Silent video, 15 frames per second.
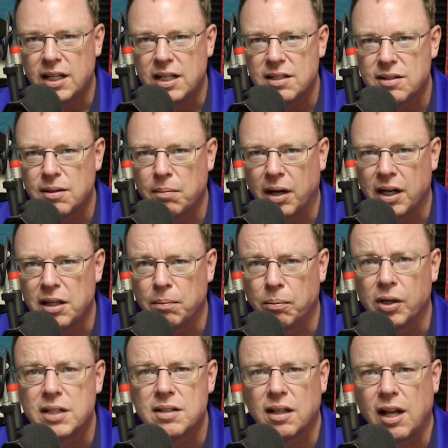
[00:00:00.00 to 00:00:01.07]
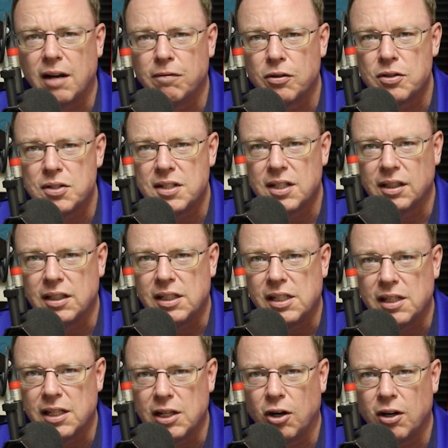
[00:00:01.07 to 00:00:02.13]
He's somebody that brings a lot of versatility to
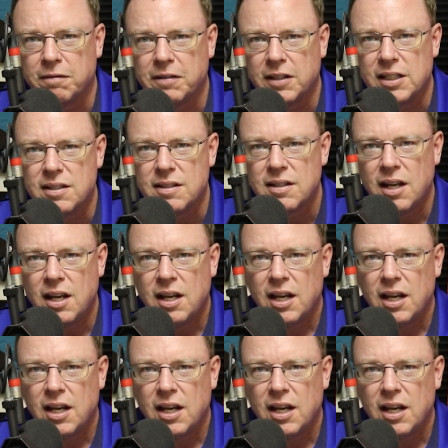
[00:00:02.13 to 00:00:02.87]
the offense,